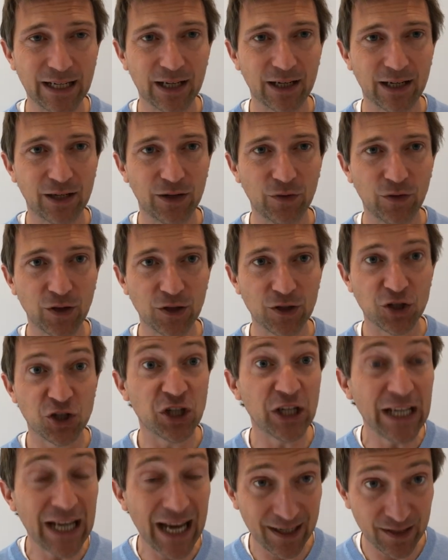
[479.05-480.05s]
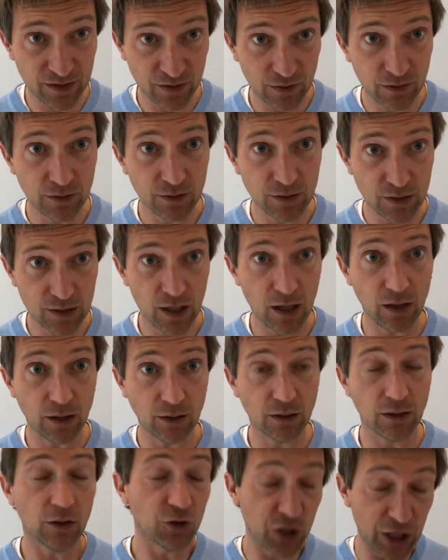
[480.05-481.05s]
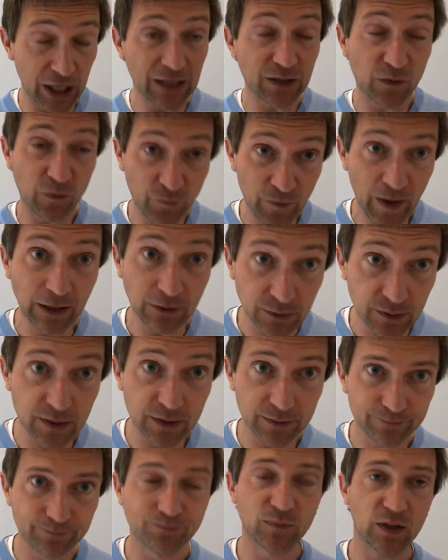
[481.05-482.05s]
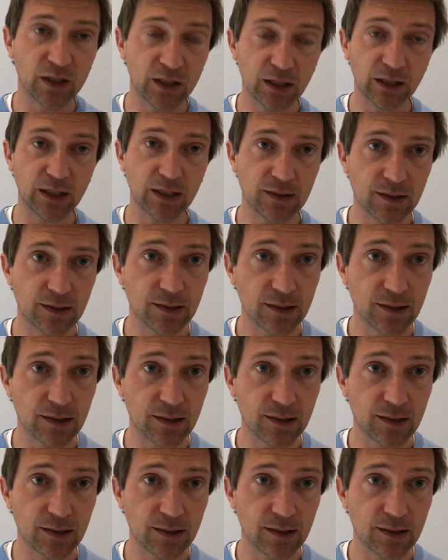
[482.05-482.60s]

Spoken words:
that she has done, she has felt that Aegisthus has